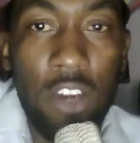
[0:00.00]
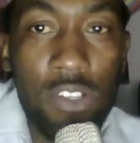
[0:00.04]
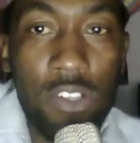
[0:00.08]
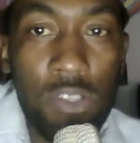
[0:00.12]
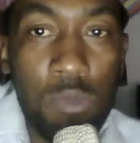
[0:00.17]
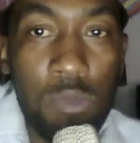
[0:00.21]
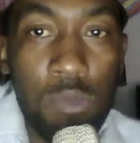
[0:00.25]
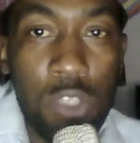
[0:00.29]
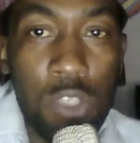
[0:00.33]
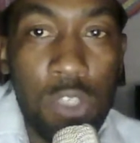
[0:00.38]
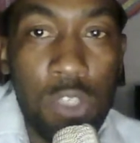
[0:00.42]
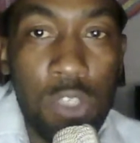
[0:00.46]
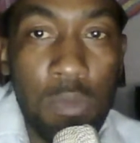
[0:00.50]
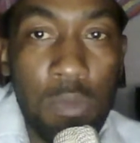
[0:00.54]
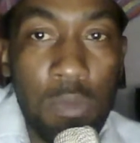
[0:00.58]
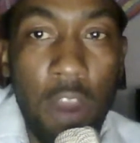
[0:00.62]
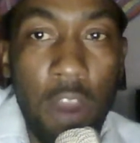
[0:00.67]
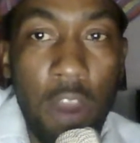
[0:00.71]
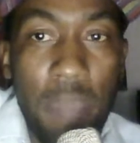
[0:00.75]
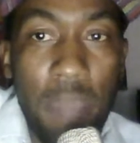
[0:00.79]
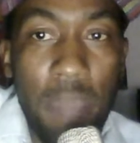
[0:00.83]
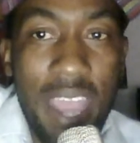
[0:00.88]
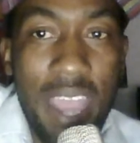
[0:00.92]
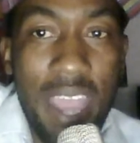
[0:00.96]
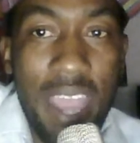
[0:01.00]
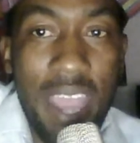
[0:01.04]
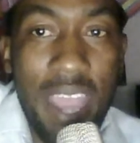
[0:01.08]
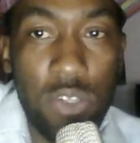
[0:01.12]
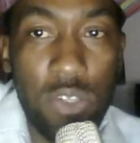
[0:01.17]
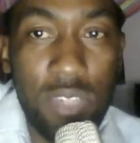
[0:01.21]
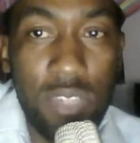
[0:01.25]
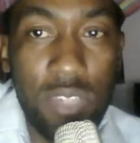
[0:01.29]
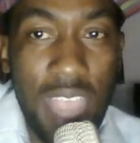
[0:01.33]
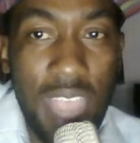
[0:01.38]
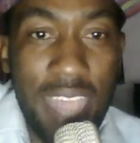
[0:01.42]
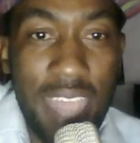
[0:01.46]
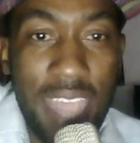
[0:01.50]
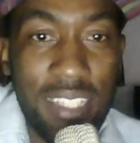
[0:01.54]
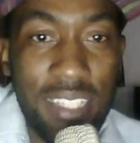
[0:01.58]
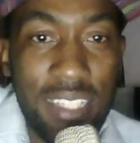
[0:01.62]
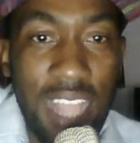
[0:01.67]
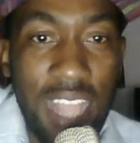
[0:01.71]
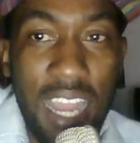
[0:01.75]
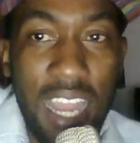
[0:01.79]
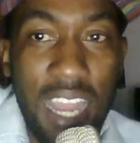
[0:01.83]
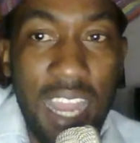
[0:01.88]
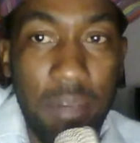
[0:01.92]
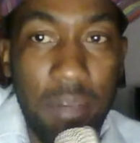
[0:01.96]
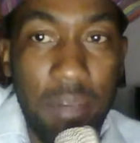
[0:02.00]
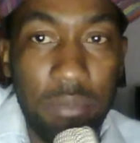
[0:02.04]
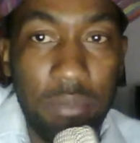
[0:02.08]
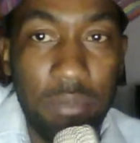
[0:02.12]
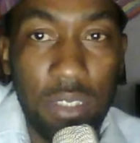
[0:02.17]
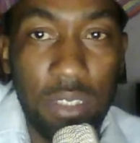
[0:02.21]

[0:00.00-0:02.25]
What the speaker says: some smart bastards at times.